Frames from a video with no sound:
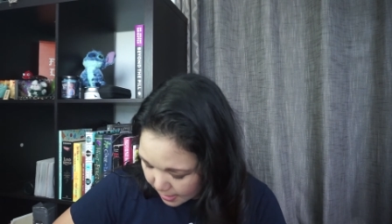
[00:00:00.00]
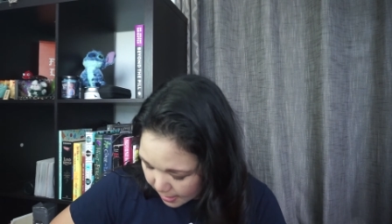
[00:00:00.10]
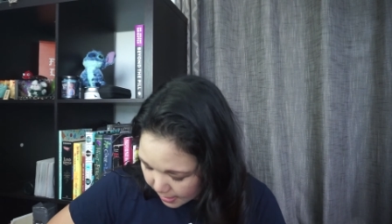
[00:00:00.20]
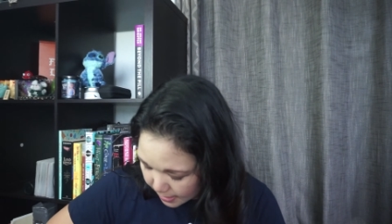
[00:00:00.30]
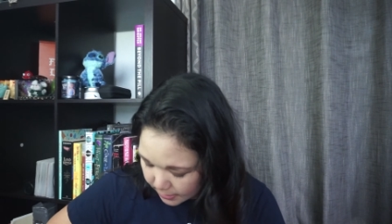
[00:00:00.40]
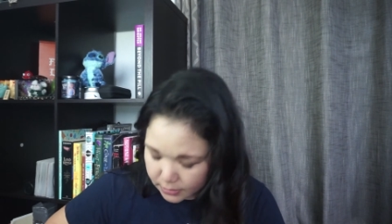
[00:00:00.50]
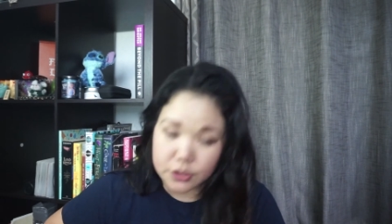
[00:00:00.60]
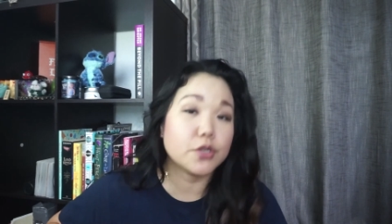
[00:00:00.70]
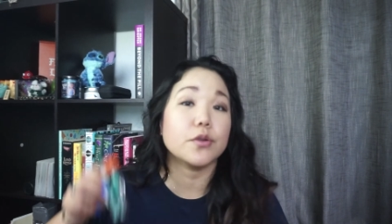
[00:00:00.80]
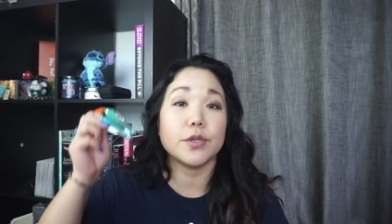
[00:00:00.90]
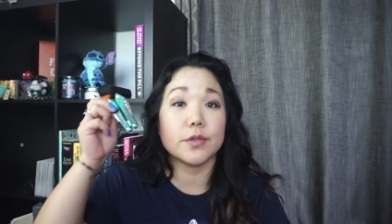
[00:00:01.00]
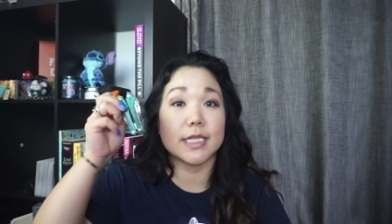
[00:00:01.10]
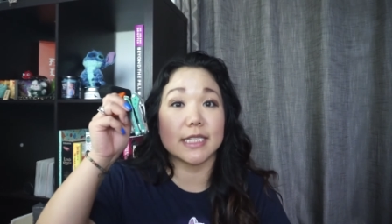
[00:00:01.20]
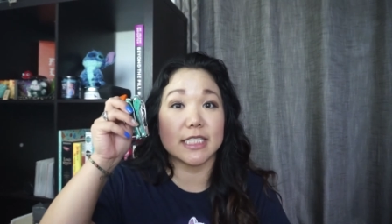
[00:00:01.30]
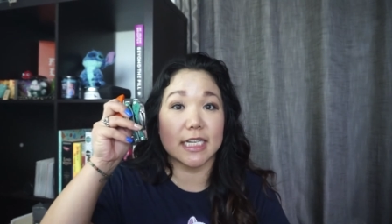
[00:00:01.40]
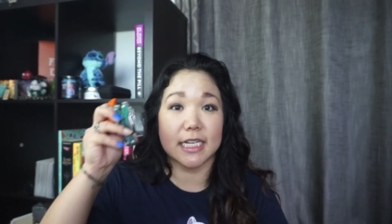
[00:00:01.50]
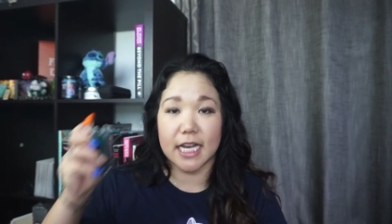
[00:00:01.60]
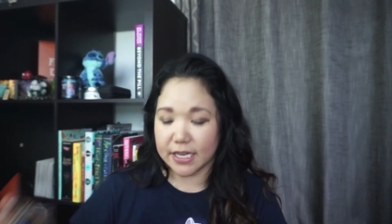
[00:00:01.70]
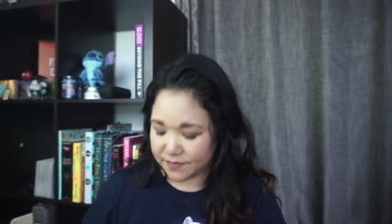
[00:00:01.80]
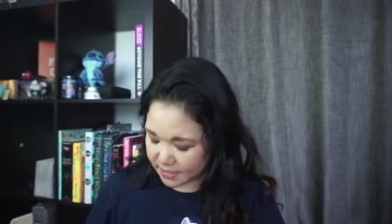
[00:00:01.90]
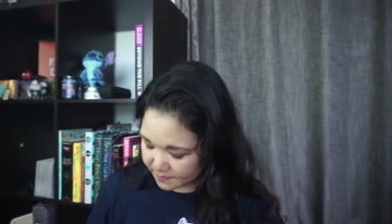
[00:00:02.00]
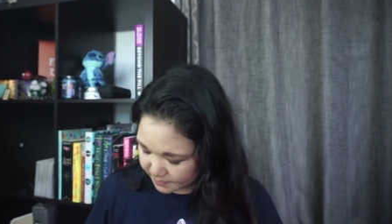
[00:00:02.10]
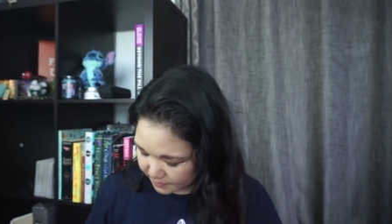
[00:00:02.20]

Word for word: and two utility knives.